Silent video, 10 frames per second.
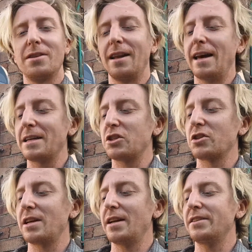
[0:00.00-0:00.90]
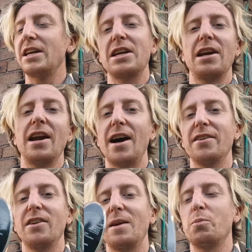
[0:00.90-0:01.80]
like just kind of taking it out
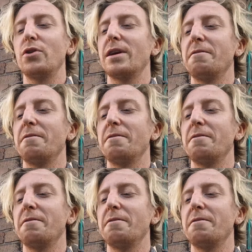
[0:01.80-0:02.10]
and like putting